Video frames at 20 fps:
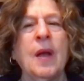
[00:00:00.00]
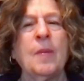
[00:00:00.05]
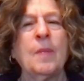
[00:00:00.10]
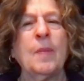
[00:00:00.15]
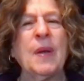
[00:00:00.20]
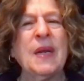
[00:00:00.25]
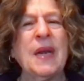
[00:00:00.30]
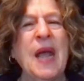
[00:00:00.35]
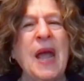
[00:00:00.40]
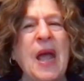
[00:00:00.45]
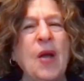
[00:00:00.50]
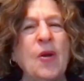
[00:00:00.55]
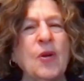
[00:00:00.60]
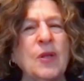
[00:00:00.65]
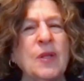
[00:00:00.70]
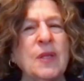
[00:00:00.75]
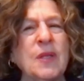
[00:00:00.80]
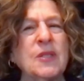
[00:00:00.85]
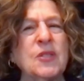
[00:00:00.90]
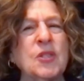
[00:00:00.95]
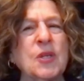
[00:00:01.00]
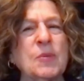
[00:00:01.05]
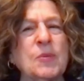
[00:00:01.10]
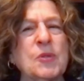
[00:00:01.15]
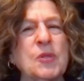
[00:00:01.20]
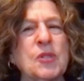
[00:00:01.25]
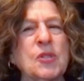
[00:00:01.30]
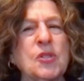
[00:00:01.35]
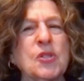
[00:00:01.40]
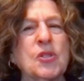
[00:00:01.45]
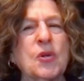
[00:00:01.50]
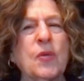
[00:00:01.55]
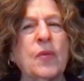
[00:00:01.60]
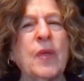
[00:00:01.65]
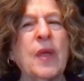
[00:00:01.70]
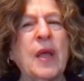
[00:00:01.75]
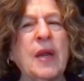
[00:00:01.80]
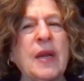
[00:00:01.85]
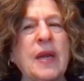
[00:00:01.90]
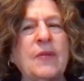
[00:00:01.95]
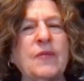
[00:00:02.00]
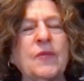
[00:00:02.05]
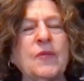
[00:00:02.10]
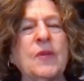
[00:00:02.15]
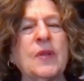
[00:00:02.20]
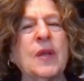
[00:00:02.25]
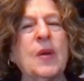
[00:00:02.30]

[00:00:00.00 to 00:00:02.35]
But how could the Egyptians do that after